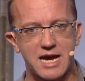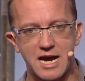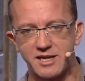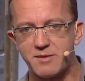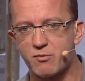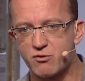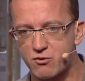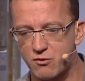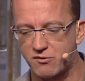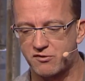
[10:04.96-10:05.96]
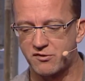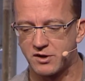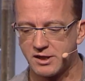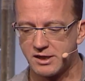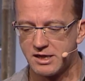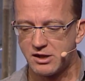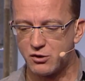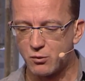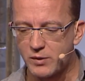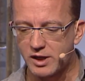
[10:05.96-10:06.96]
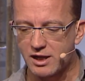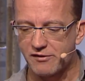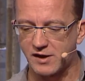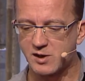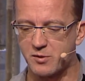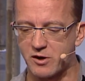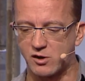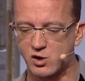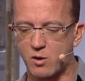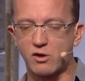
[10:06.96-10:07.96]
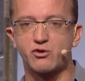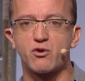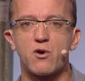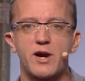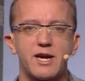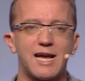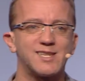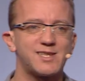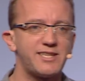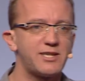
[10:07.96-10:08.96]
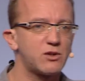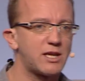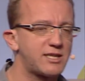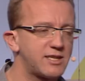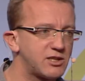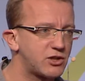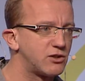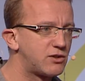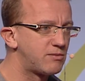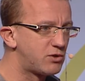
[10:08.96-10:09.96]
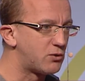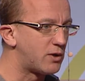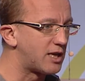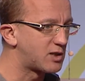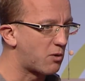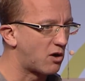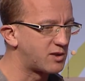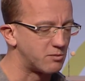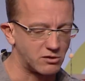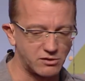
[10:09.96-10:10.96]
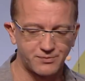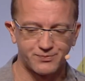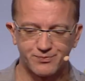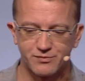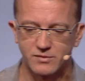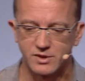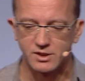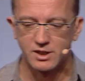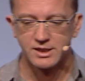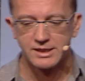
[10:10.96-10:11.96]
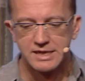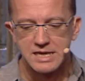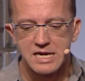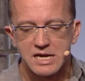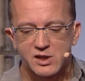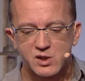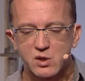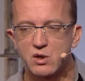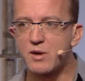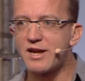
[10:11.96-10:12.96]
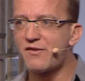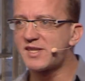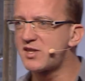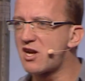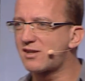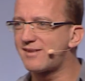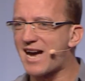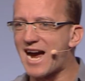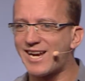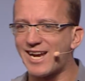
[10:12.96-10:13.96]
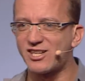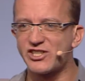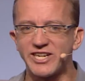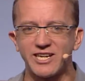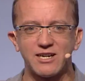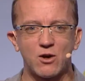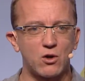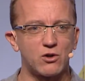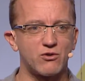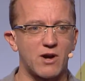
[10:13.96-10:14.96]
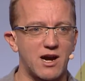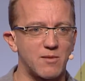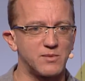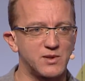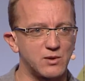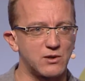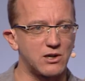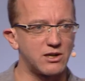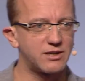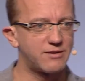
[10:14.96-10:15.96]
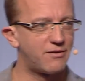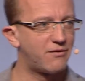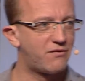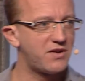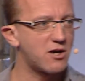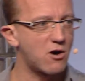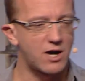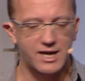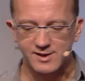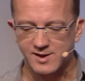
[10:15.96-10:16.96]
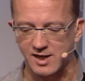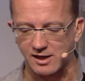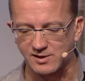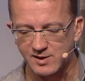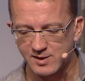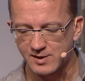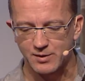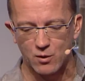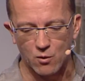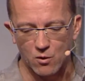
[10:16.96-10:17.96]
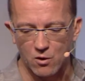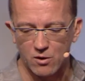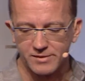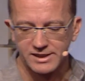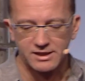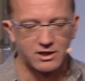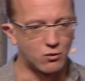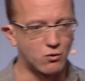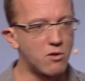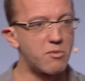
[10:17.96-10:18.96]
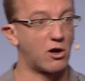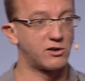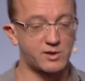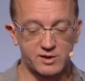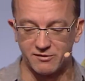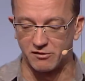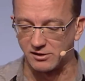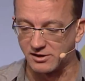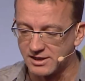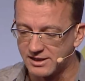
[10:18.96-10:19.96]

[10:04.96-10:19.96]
and improve the real-life experience while drawing as little attention to it as possible. So if it's not eye-catching holograms or VR headsets or robots even,